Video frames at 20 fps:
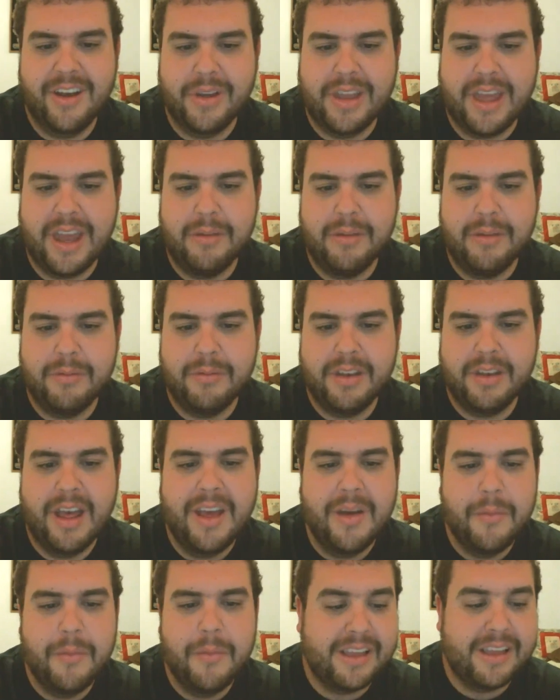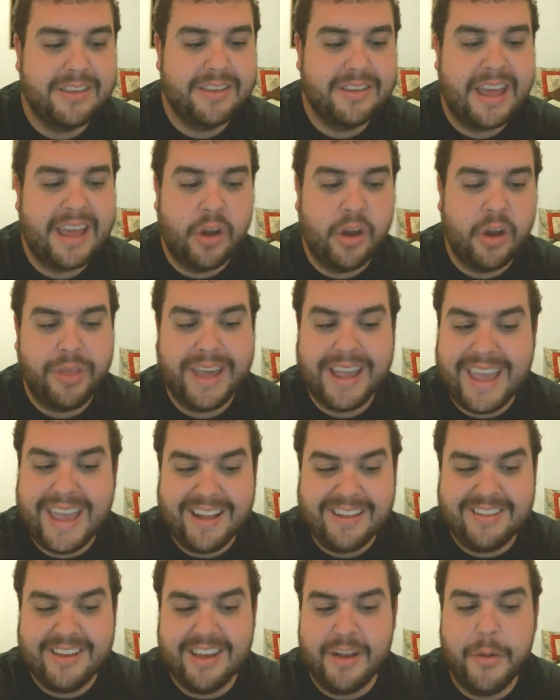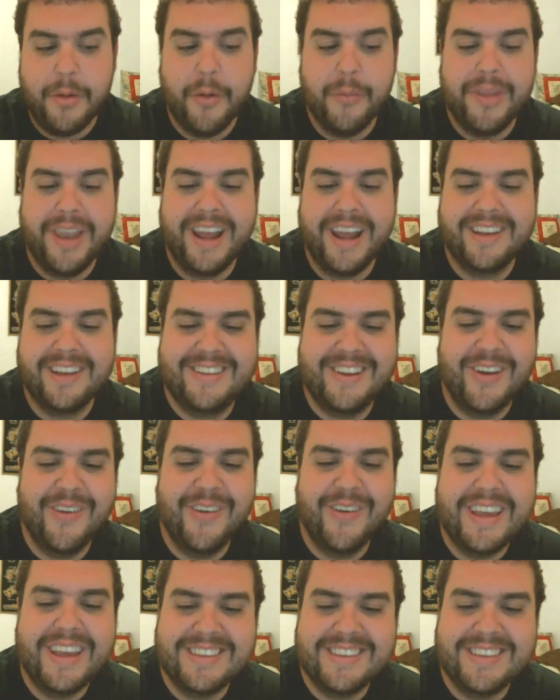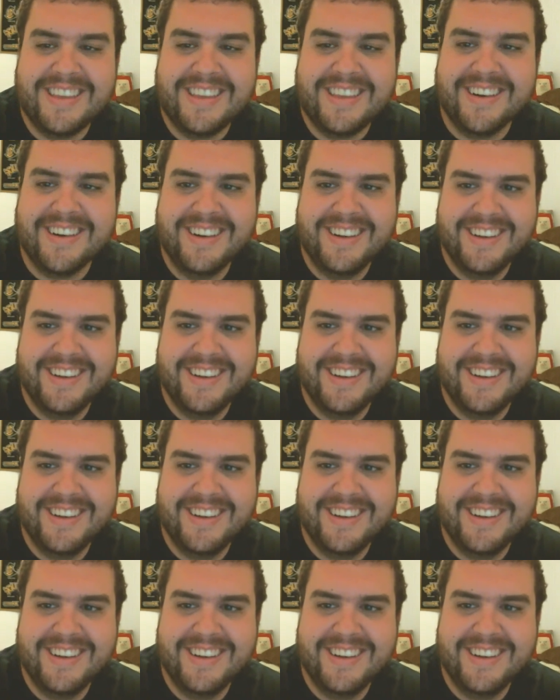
get him. Because they know they can't send him home the next 2 weeks either.